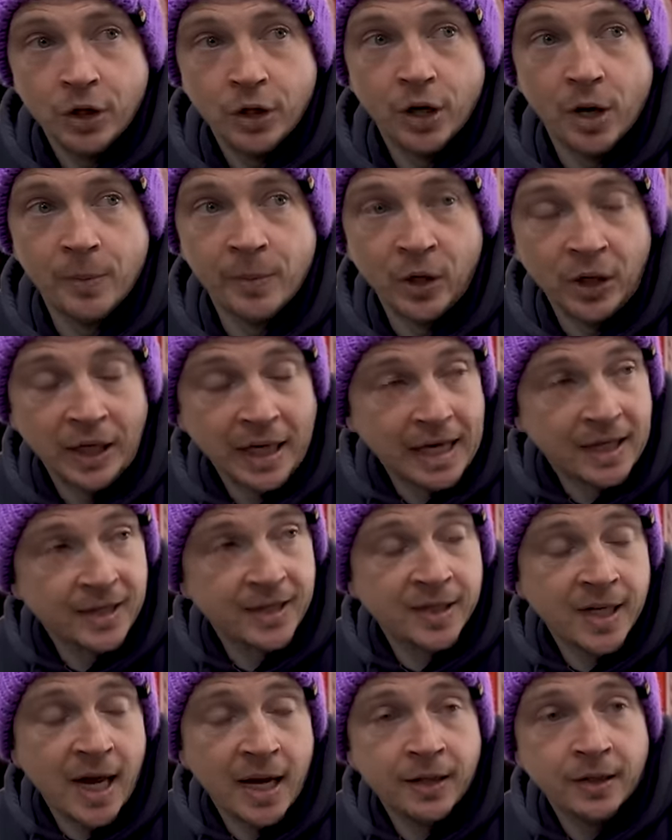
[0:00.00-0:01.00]
homologated
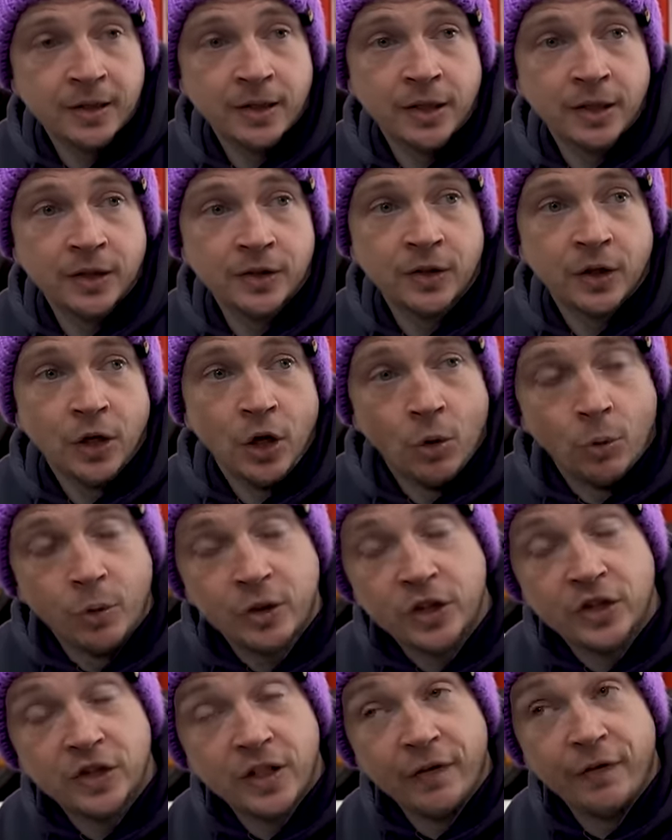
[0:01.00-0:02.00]
standard,
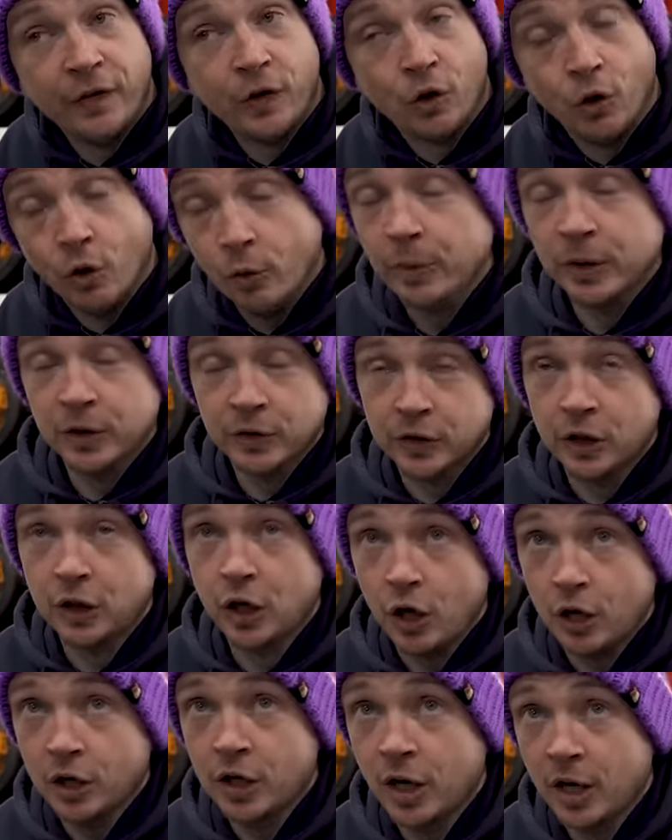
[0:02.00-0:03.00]
which is difficult because a
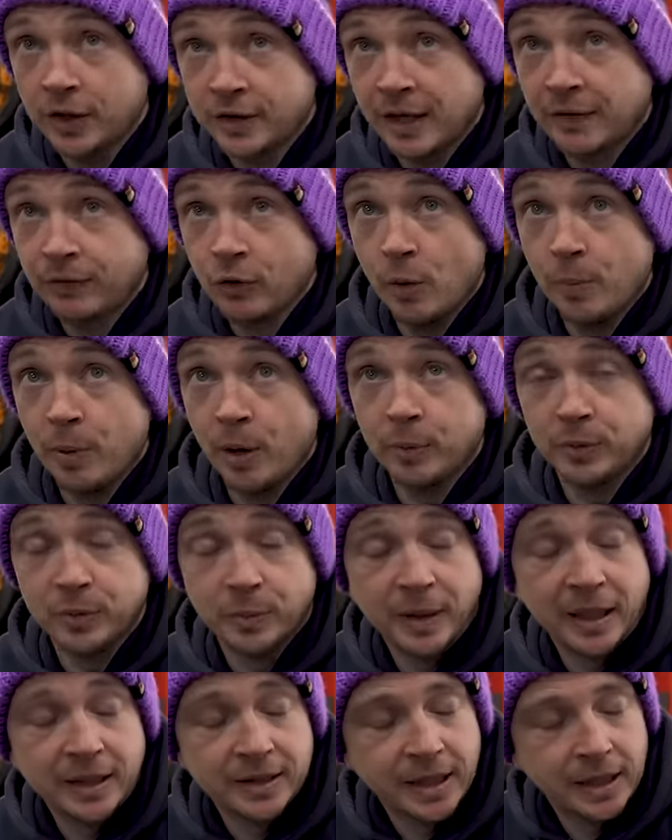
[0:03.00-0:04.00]
lot of cars have got pops
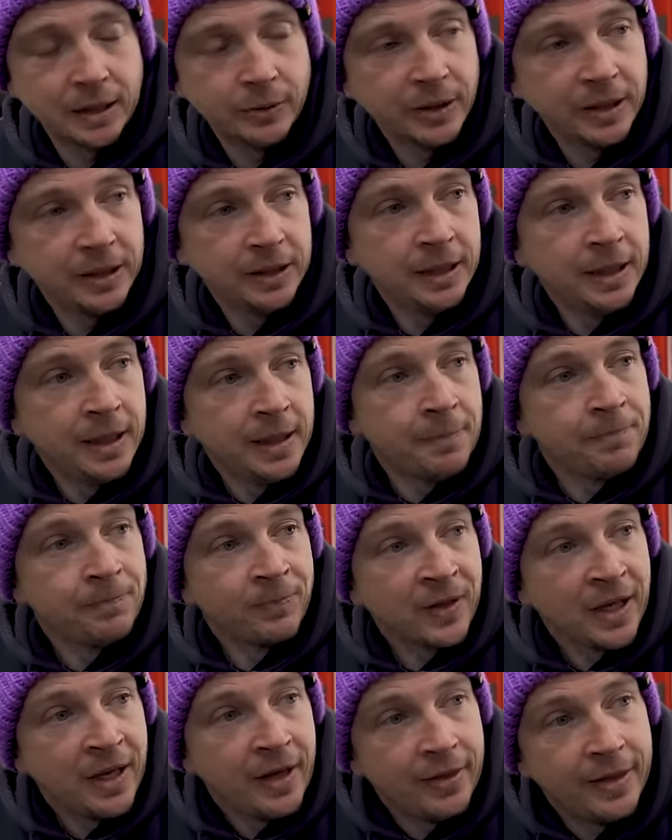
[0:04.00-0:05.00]
and bangs anyway.
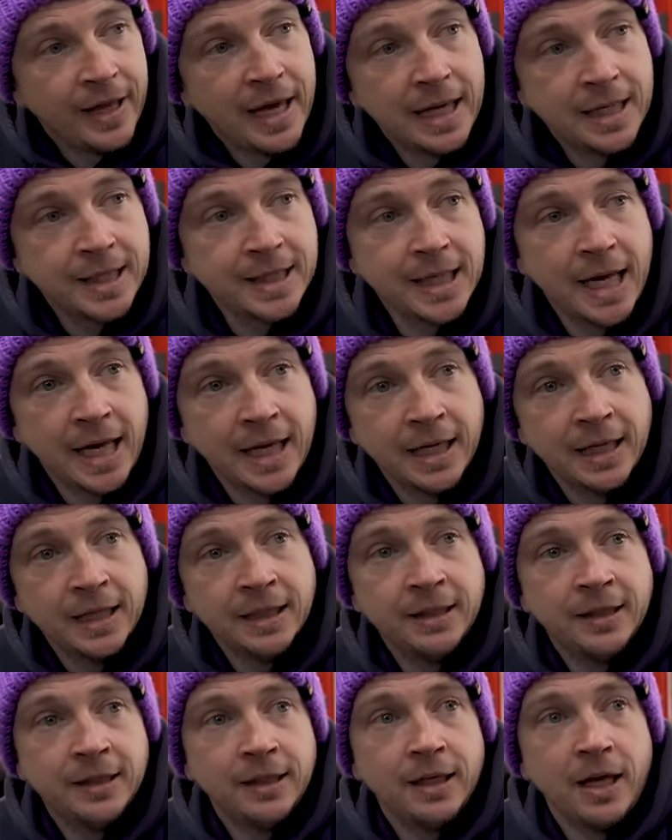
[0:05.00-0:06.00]
They're
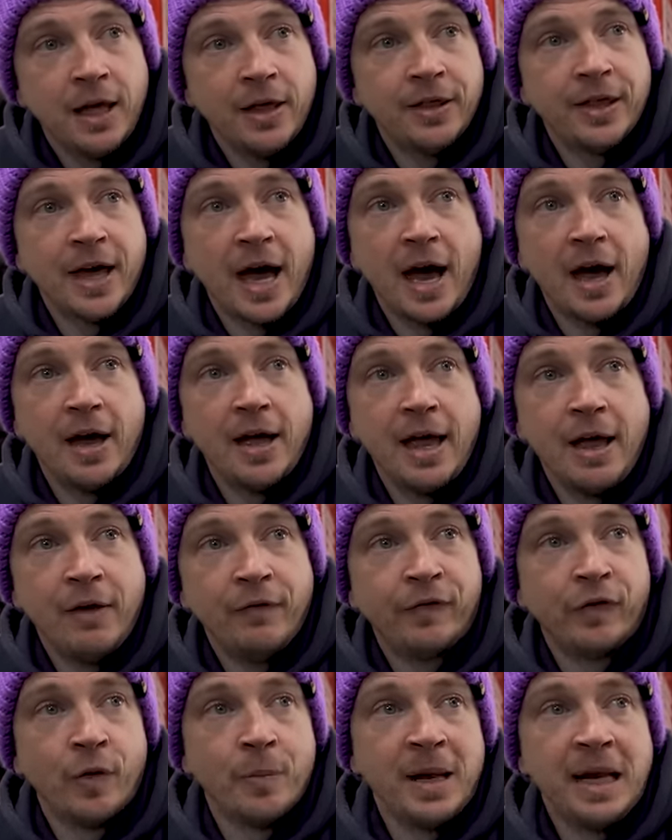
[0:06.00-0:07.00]
saying that
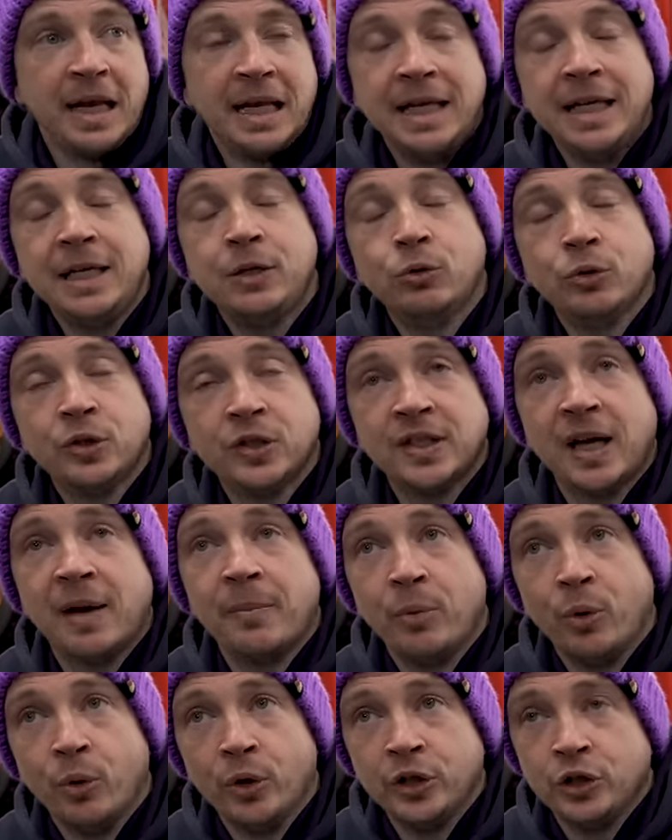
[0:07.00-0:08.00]
from a legal
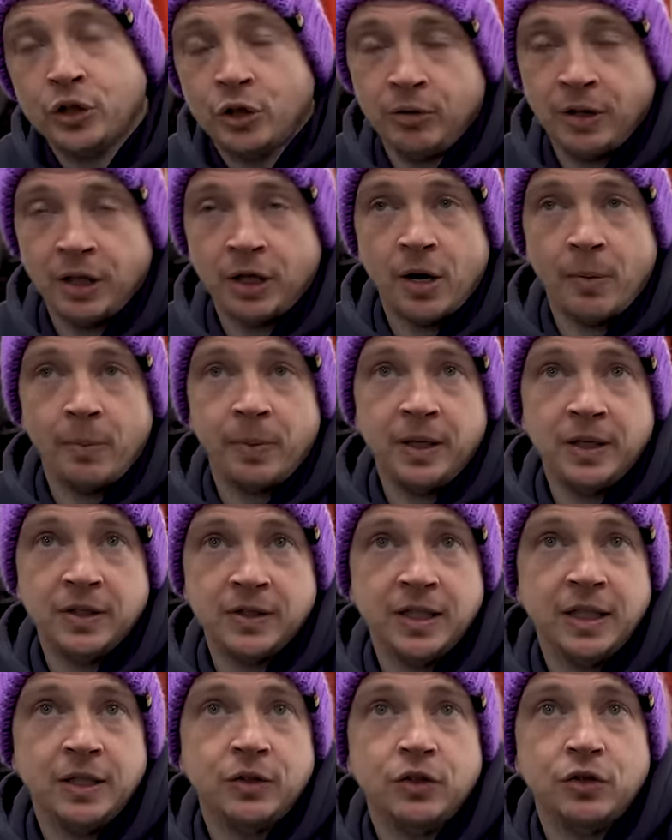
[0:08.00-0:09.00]
standpoint, tuning companies
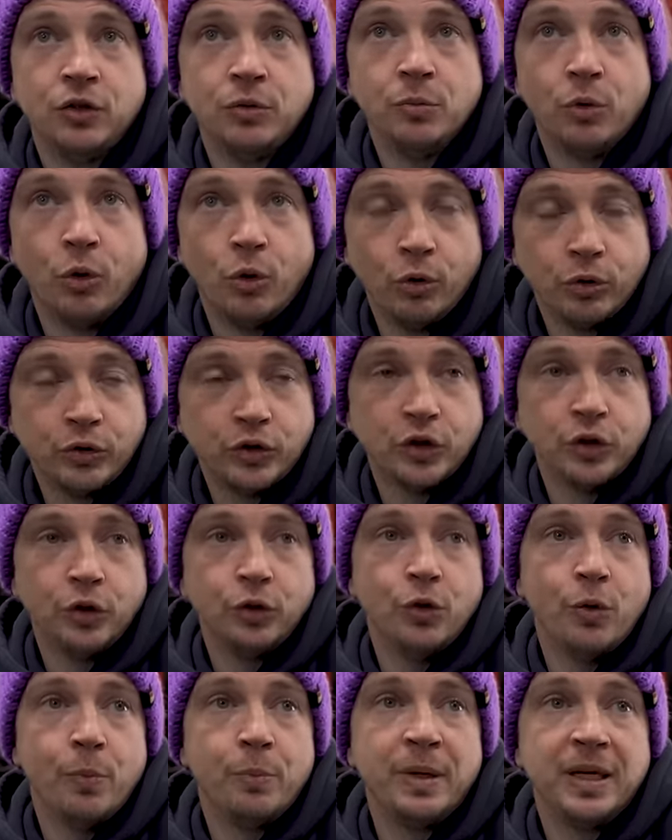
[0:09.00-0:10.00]
need to do more
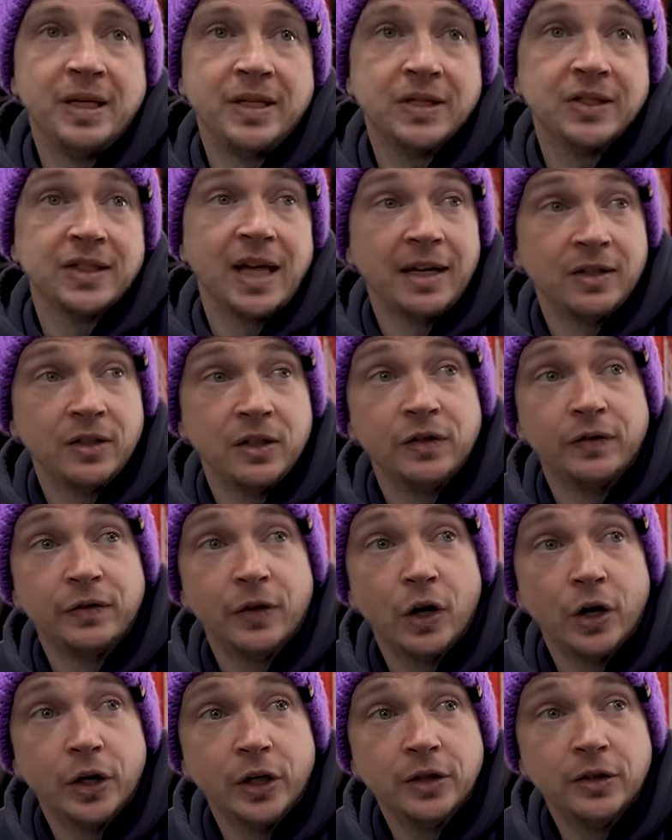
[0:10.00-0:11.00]
to be
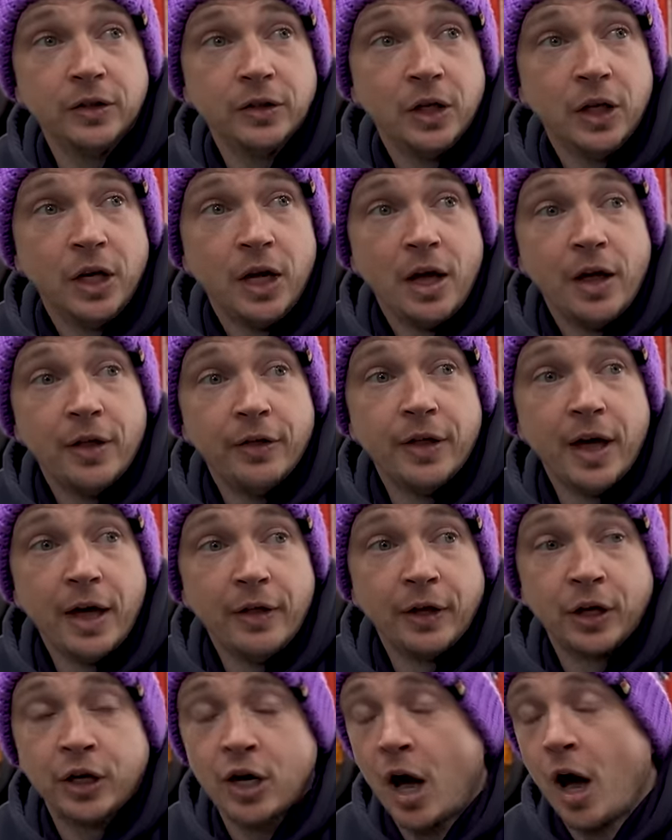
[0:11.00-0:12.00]
satisfied
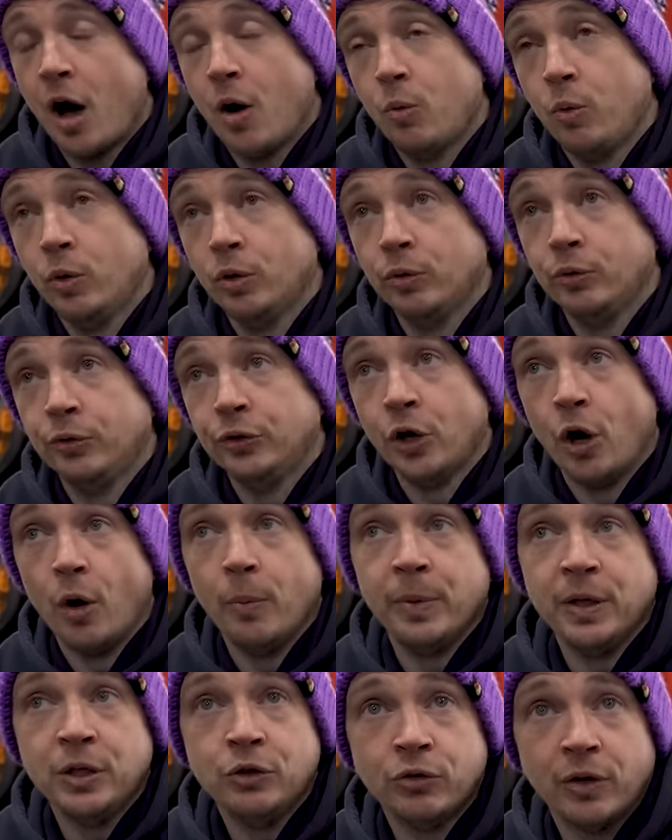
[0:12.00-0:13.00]
that the car will
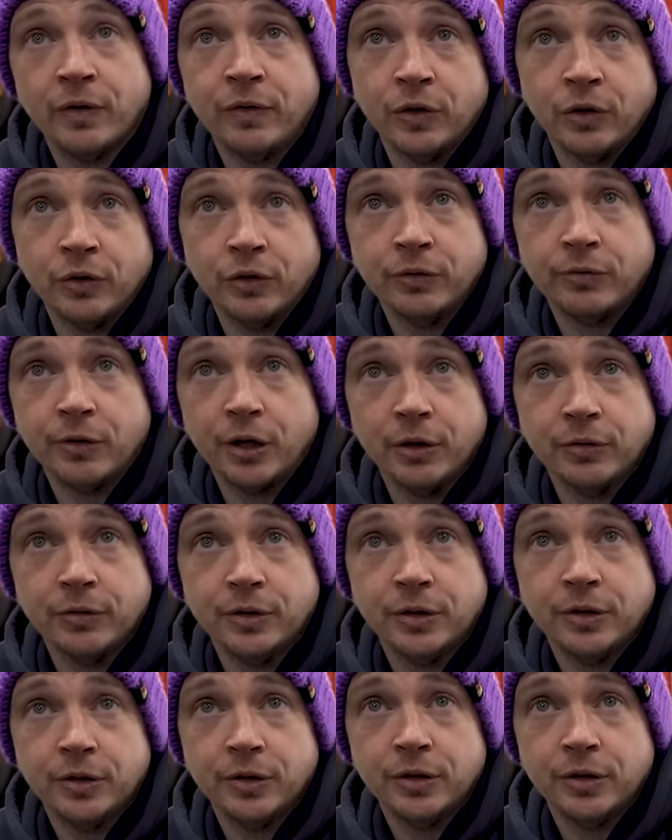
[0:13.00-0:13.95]
not be driven on the road